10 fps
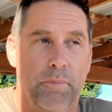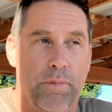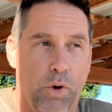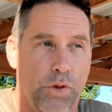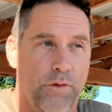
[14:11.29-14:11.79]

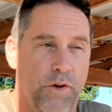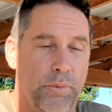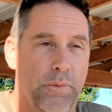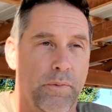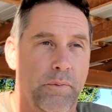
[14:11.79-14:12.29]
both of
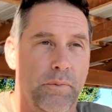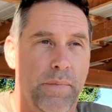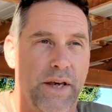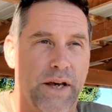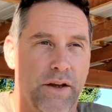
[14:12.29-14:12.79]
them,
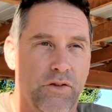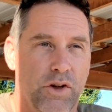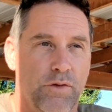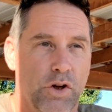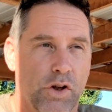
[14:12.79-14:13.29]
because
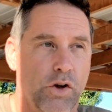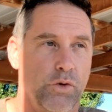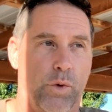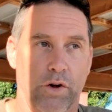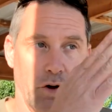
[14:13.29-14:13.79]
if you
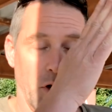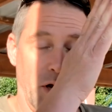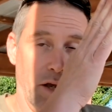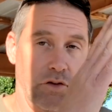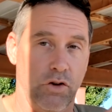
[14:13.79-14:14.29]
close one of your eyes,